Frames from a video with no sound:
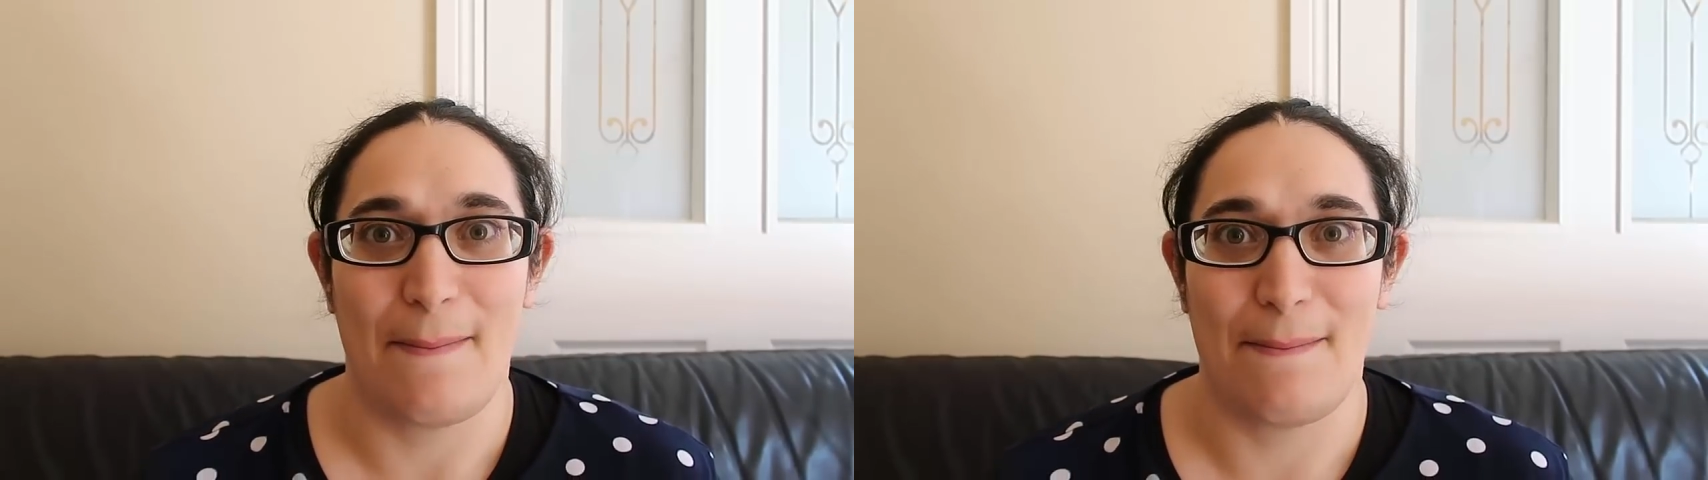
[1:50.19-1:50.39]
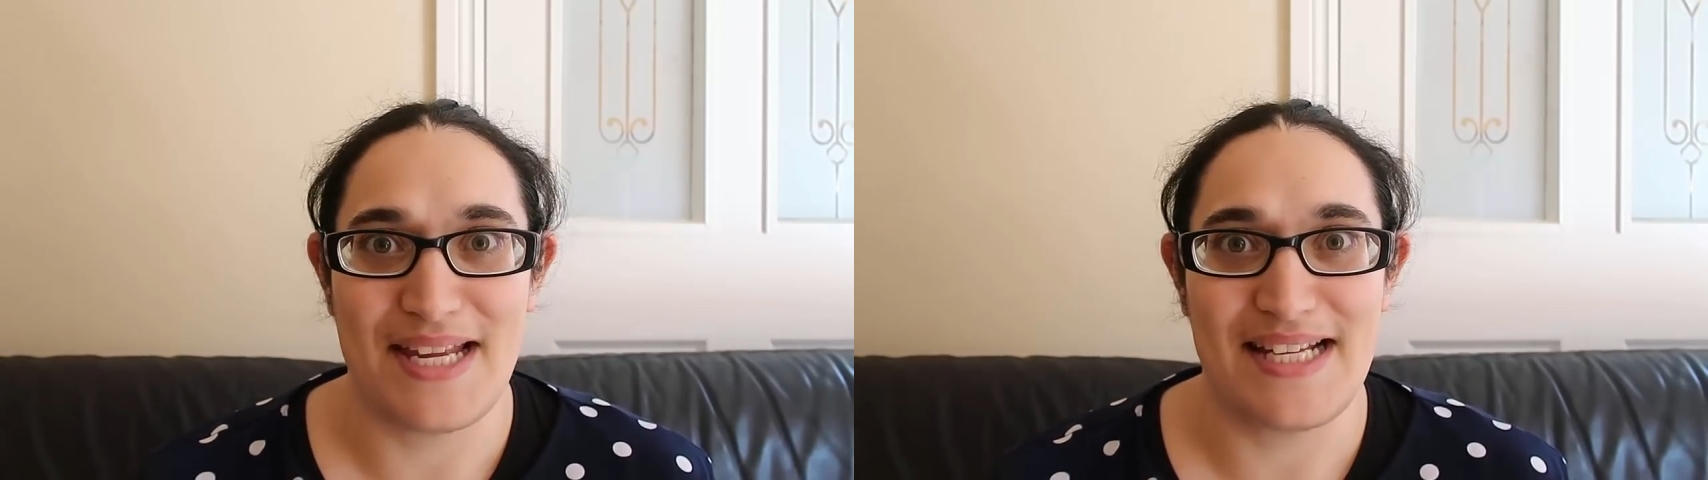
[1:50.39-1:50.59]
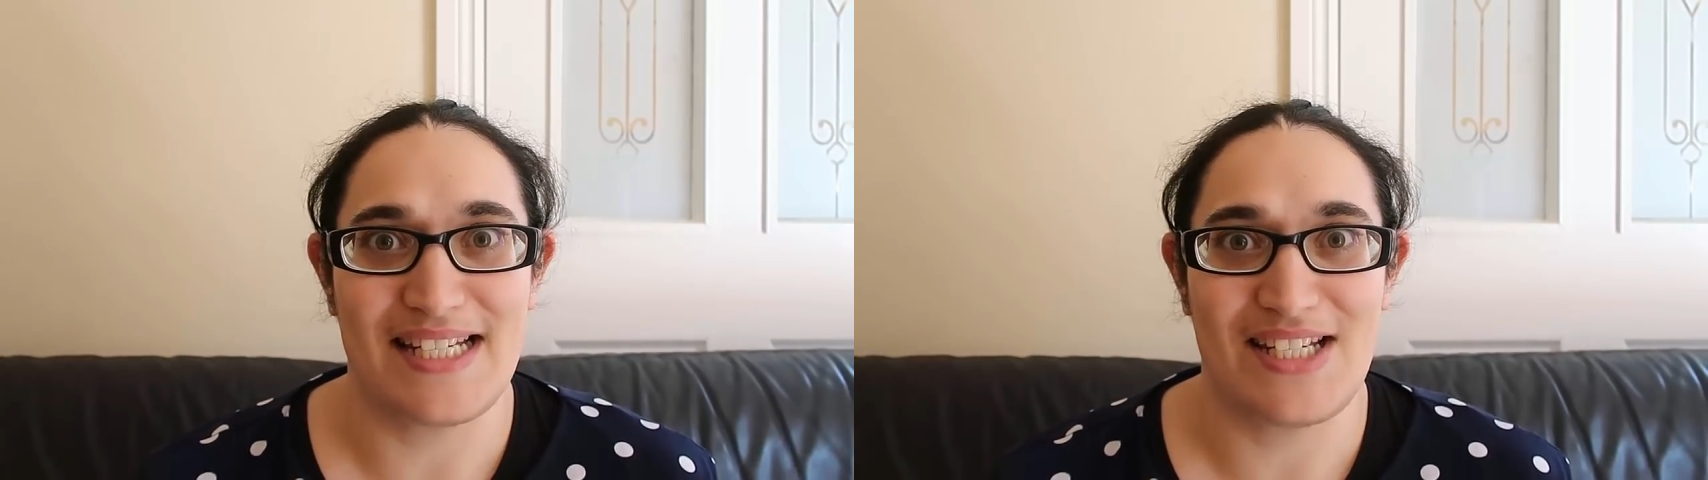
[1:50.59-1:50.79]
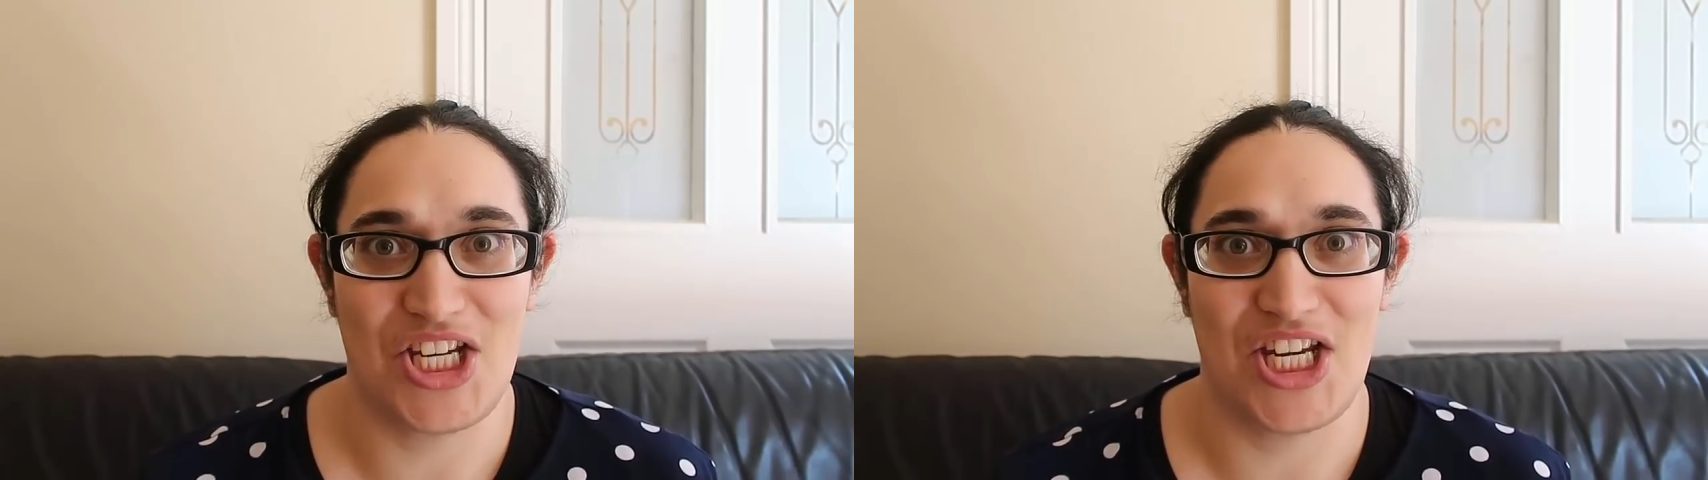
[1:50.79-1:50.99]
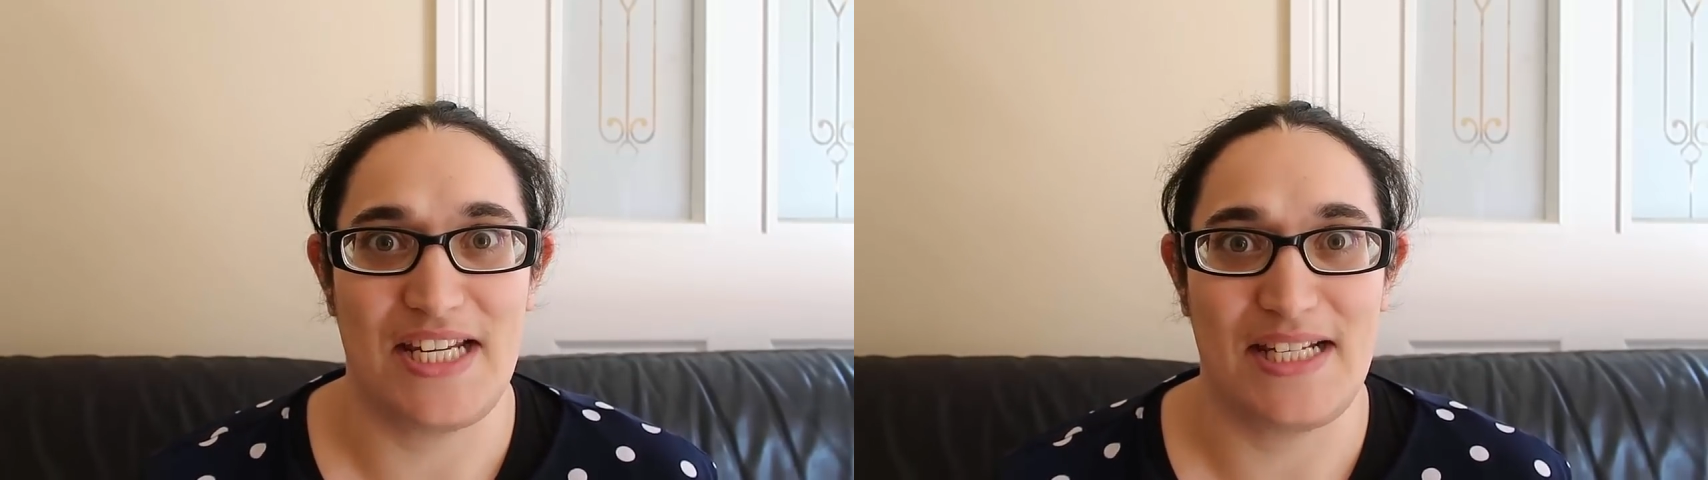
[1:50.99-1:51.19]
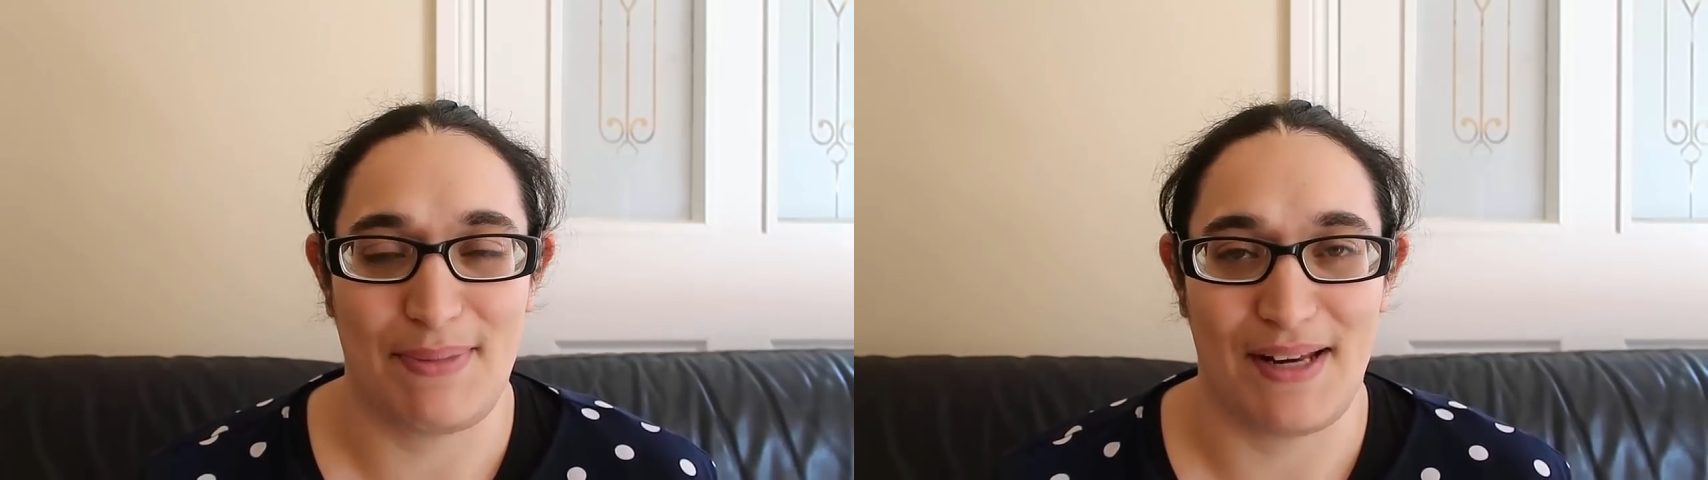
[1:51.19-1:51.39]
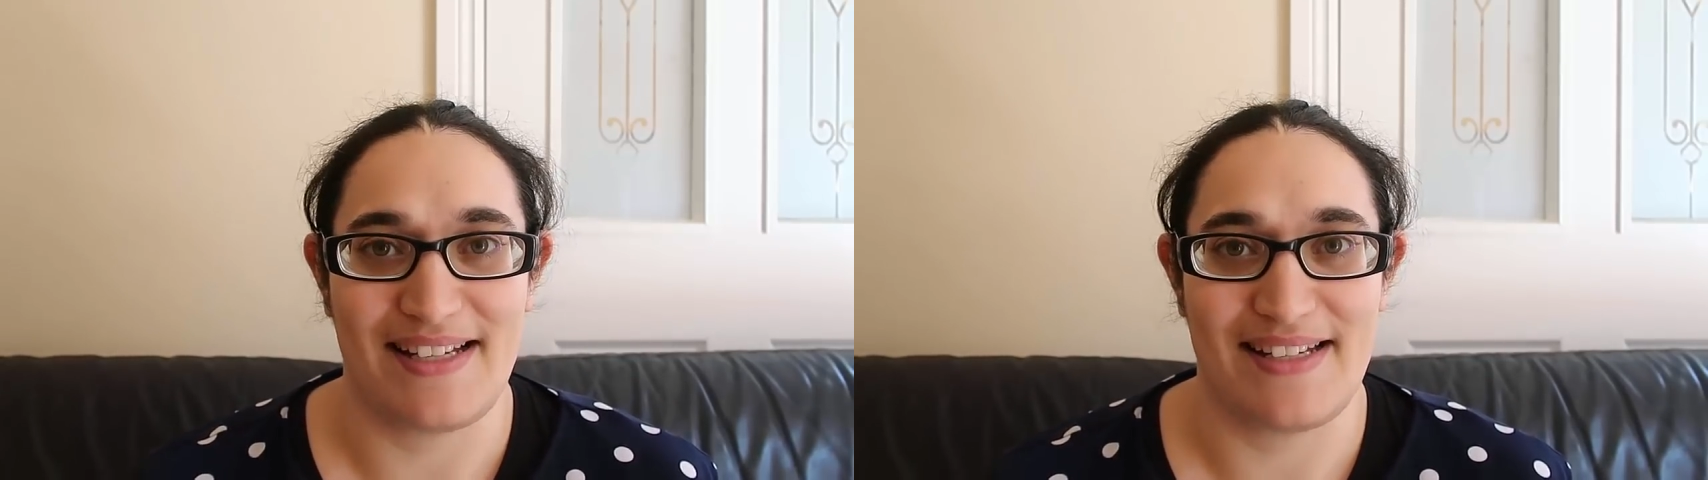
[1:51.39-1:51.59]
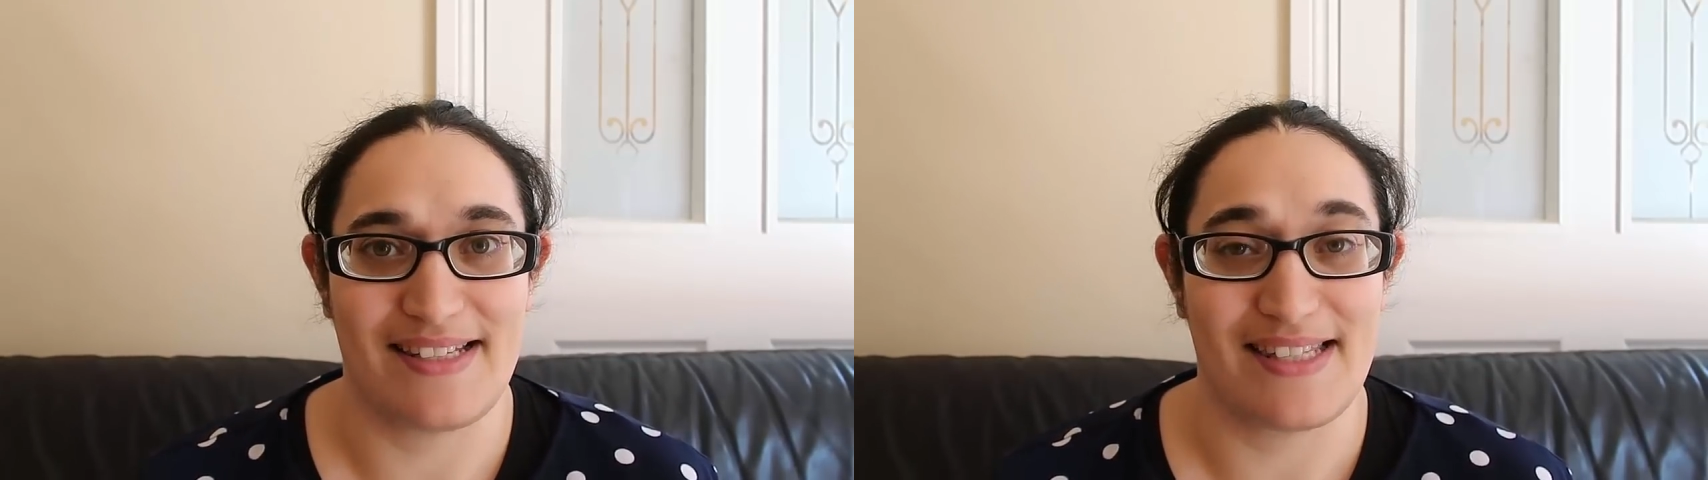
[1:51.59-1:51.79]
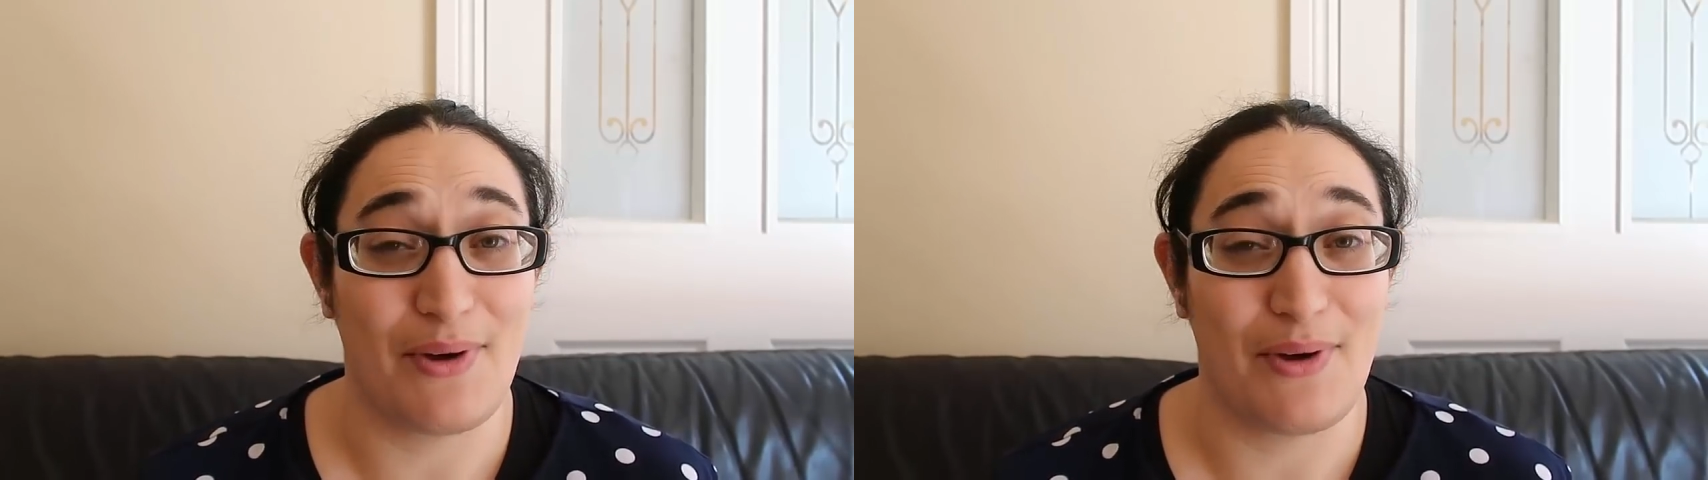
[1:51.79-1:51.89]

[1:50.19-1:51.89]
meat and cheese platters.